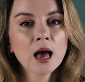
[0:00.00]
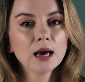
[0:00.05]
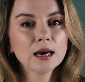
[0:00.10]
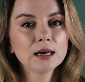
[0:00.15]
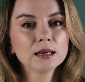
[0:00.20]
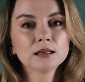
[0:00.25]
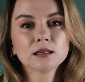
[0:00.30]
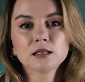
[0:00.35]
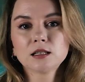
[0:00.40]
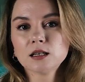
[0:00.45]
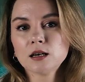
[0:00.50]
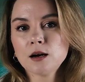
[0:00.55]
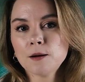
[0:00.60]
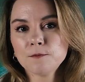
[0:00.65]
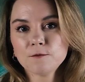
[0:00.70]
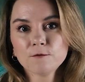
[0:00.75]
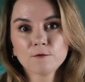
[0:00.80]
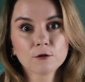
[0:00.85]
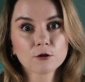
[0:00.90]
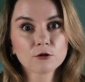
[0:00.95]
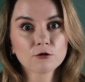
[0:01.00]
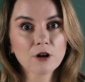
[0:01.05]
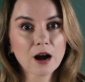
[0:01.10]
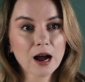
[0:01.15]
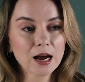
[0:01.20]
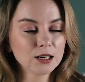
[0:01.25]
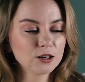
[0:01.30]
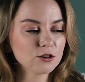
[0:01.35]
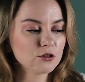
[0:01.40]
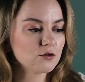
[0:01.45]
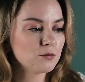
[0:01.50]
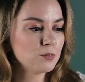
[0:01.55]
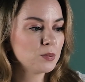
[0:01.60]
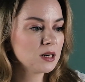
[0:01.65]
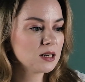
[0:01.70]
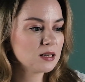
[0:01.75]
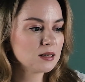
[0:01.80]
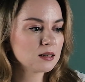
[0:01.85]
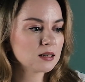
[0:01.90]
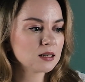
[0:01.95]
into a variety of
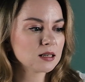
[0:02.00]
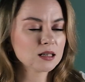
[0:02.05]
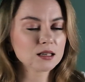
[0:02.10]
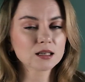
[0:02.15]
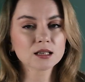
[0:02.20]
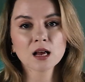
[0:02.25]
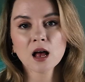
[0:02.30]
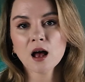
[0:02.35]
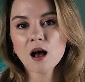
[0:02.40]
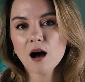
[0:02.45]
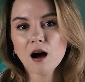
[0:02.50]
businesses,